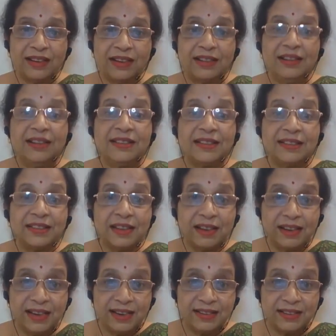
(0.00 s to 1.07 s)
This is the
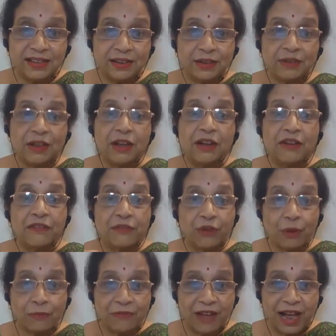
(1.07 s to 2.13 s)
reason
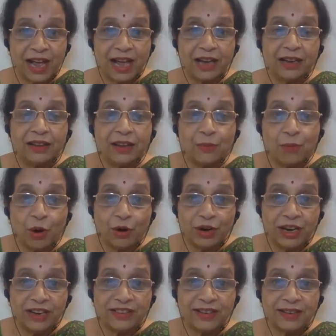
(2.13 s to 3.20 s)
from where the
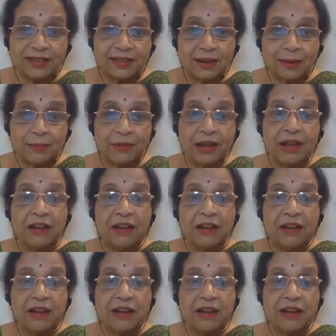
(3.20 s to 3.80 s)
bondage has come.